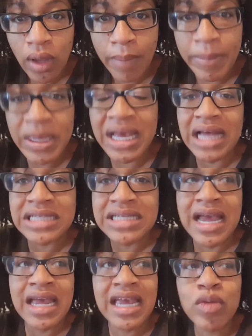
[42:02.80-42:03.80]
because
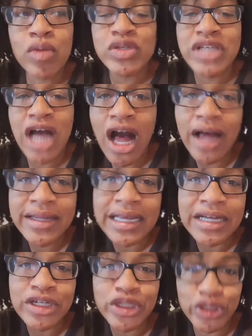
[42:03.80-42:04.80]
he was
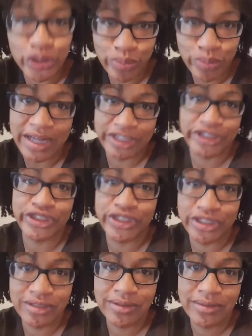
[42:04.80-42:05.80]
hugging too much.